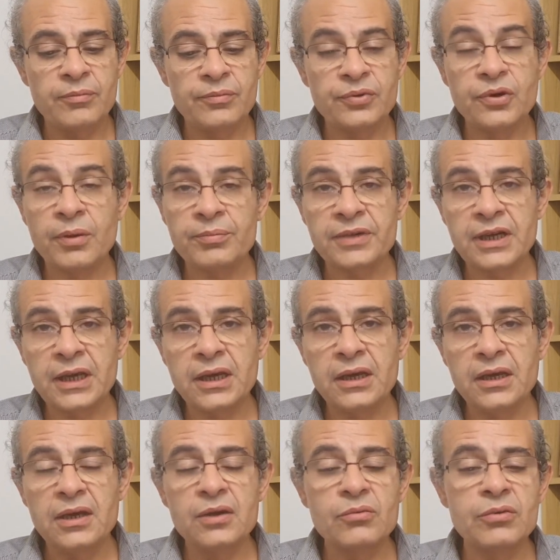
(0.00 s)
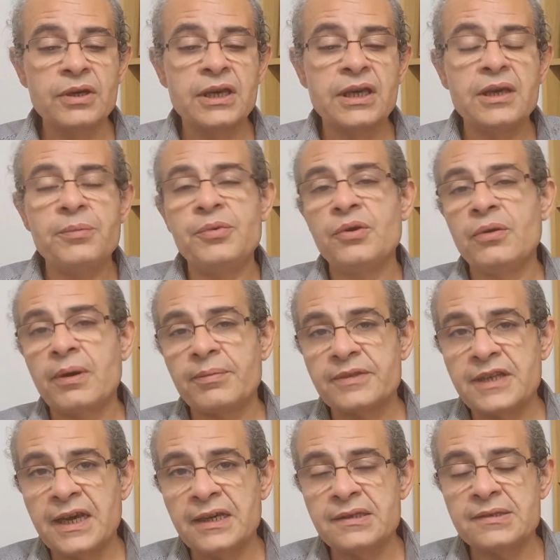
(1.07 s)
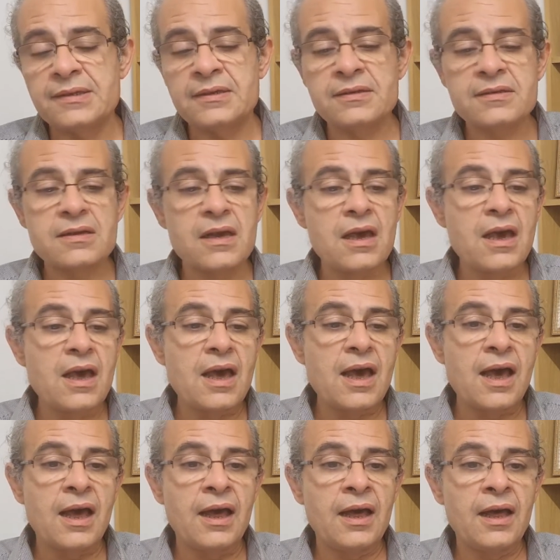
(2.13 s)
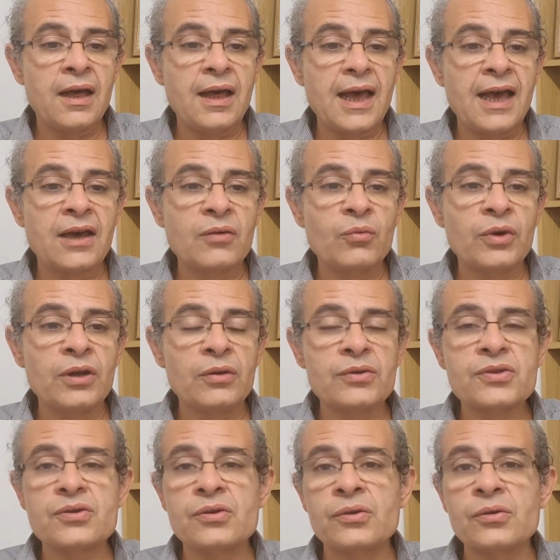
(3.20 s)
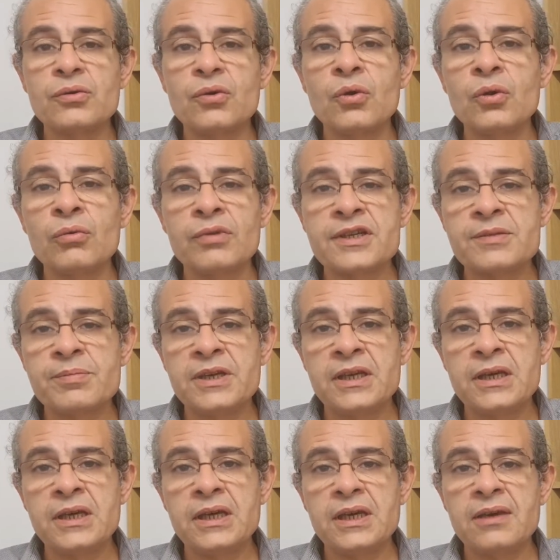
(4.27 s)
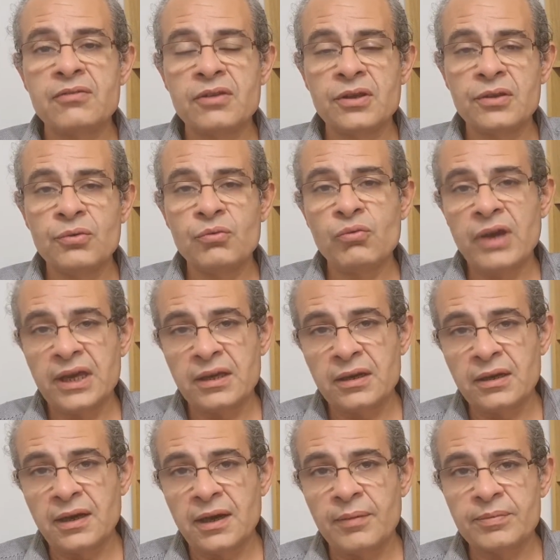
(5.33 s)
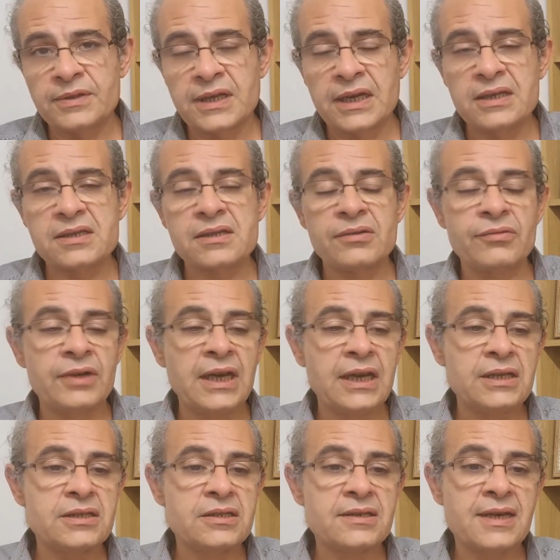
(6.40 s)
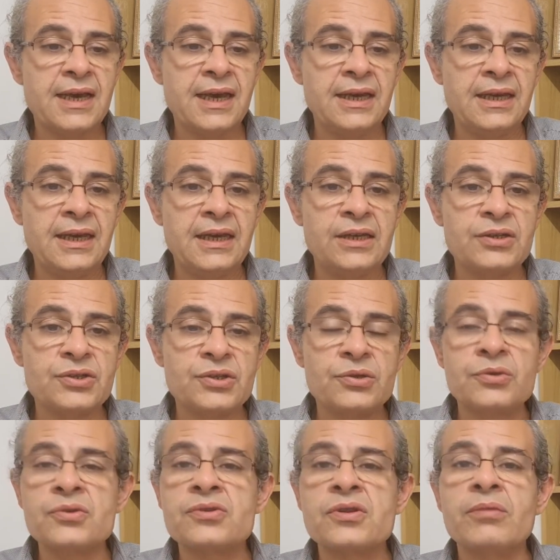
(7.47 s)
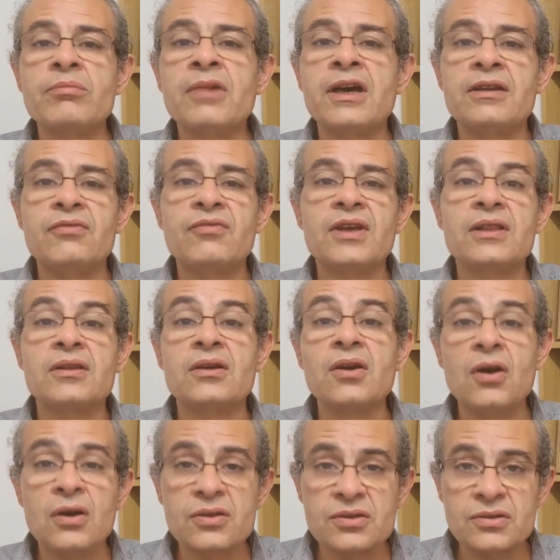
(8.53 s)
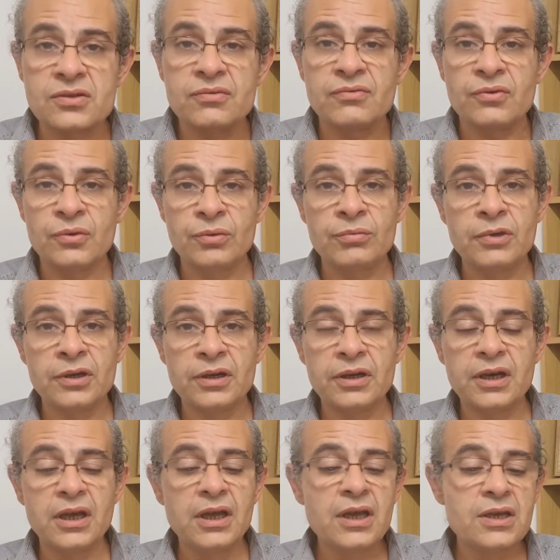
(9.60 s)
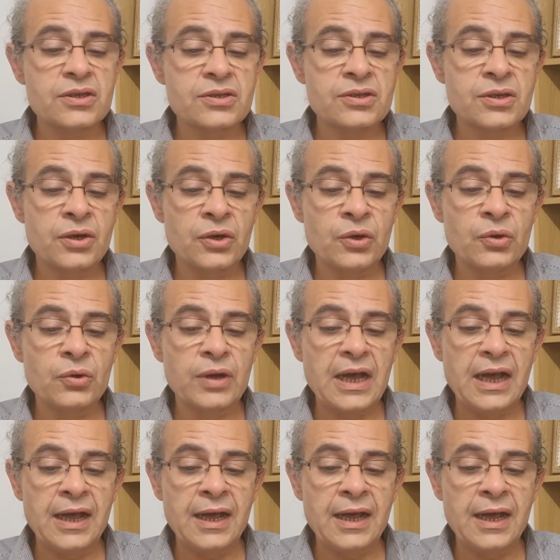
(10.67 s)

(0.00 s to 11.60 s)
promptly. We keep you updated. And we'll also always be giving you regular updates in relation to any issues that might affect the cost of your work. So